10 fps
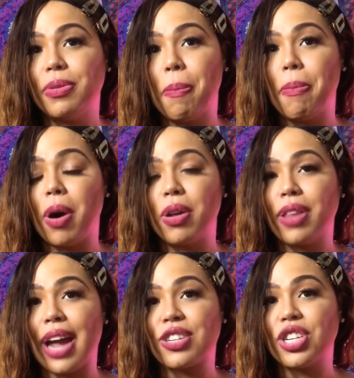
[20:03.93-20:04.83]

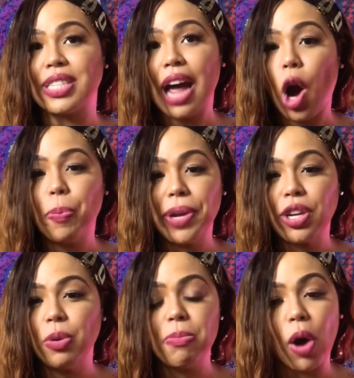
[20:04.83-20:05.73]
like just helping
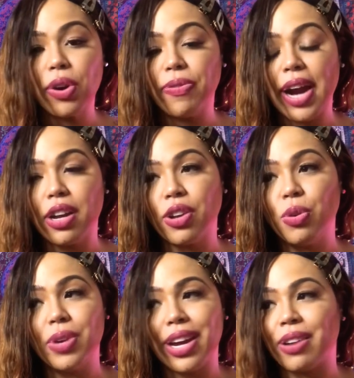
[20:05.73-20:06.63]
you, motivating
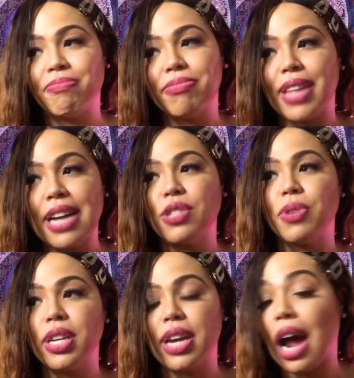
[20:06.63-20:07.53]
you, then that's
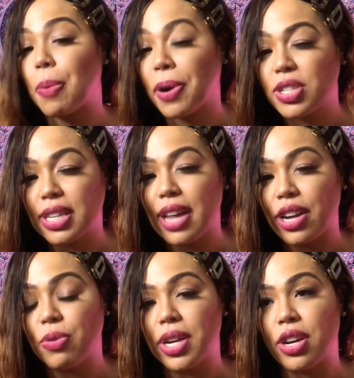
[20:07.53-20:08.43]
really not a person
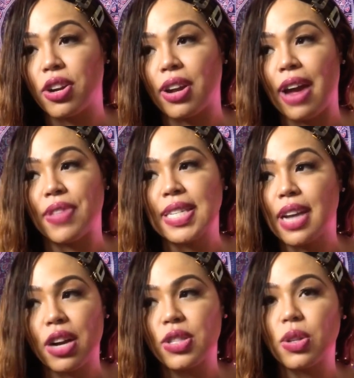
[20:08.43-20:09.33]
that you need in your life. That's
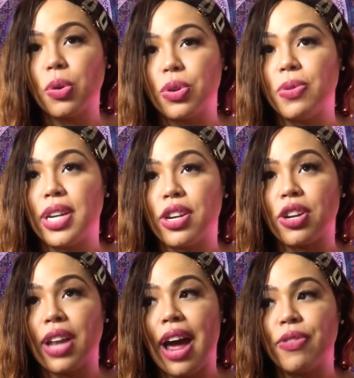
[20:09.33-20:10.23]
not a soul you need in
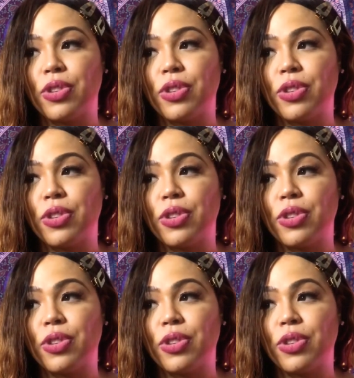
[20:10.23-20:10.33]
your life.